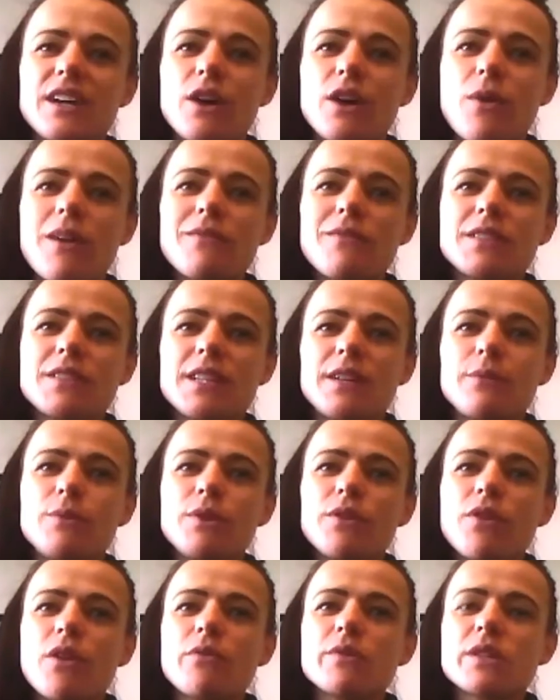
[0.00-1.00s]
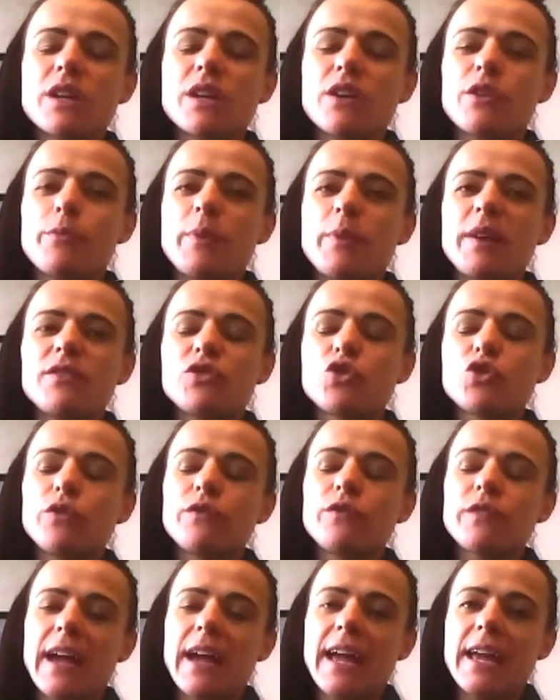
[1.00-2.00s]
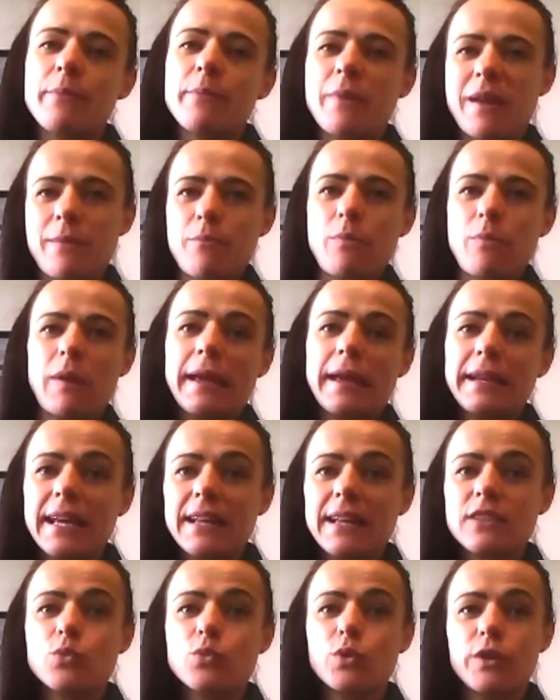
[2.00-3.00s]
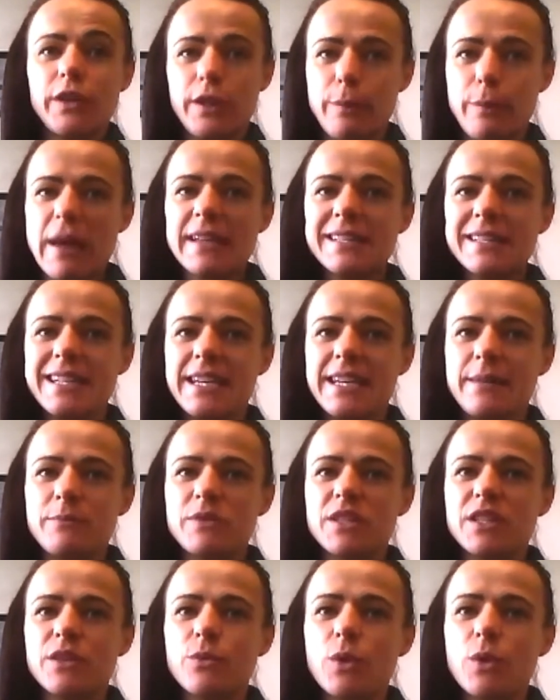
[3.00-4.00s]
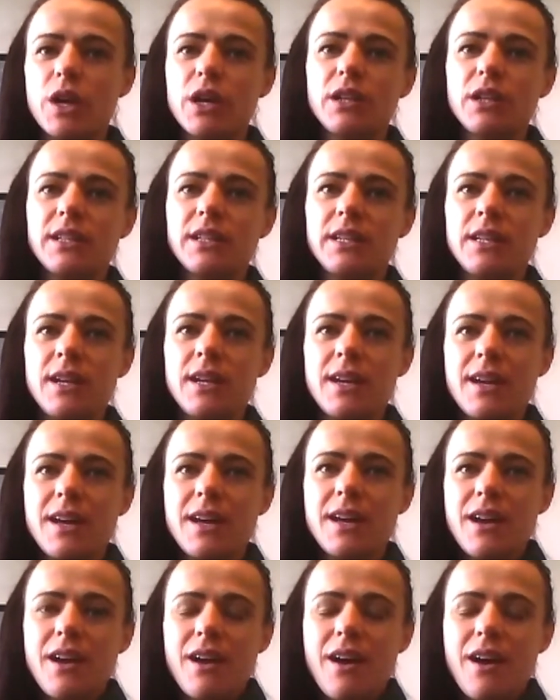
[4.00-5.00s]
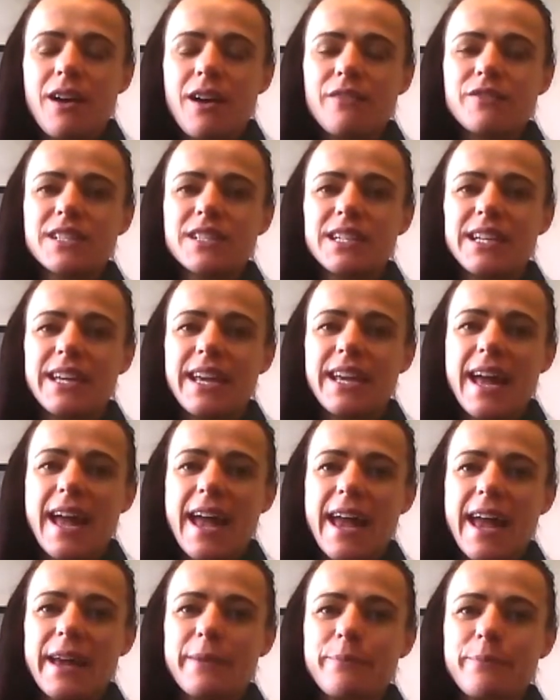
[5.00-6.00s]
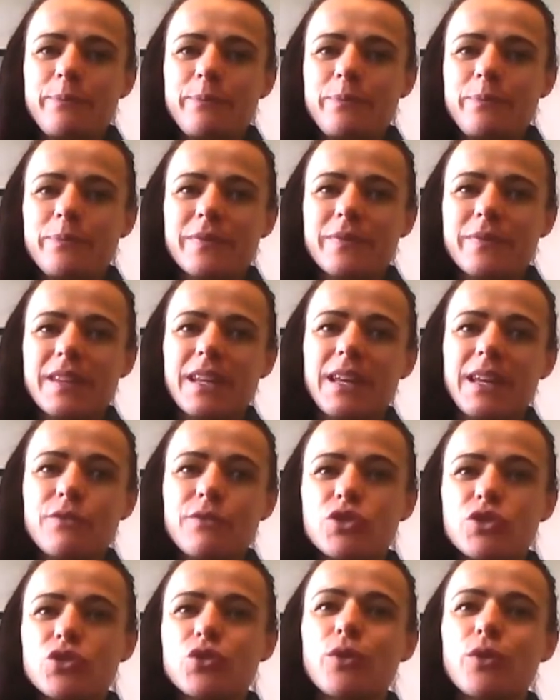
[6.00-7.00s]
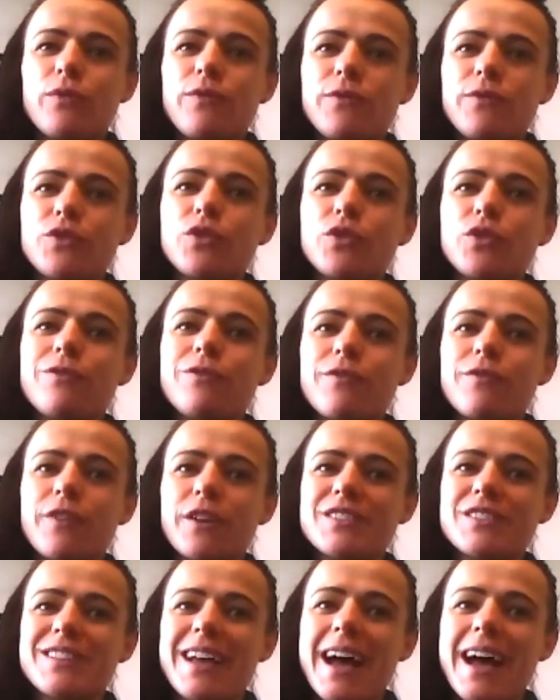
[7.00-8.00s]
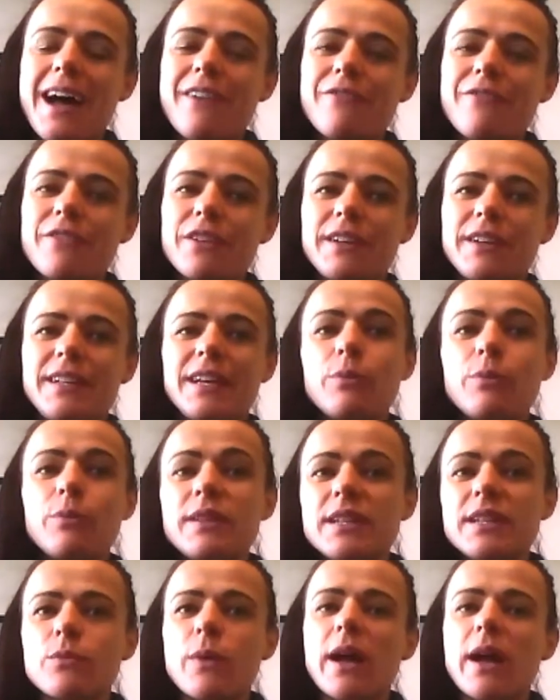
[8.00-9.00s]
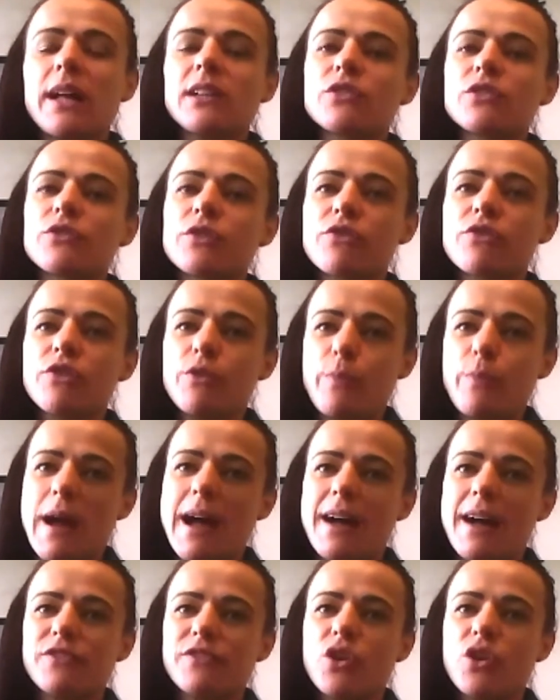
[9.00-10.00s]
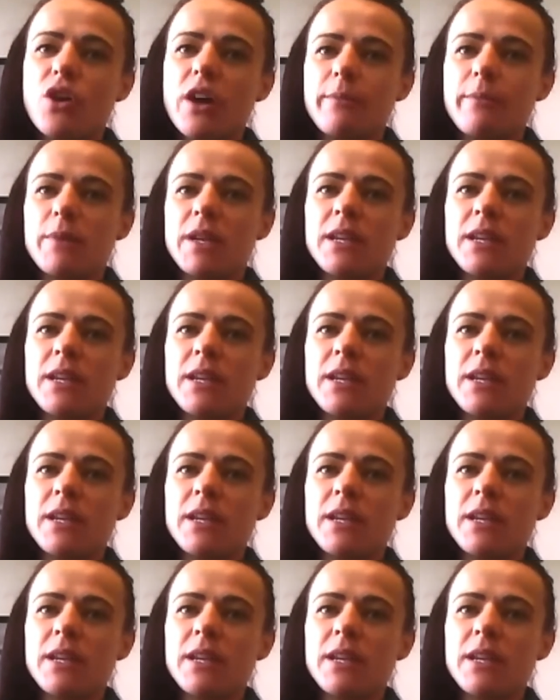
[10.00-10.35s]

Obviously, we were always going to be a tough game and playing against one of the best teams in the world. And obviously, it was a tough first half, and I think we did well to regroup at half time.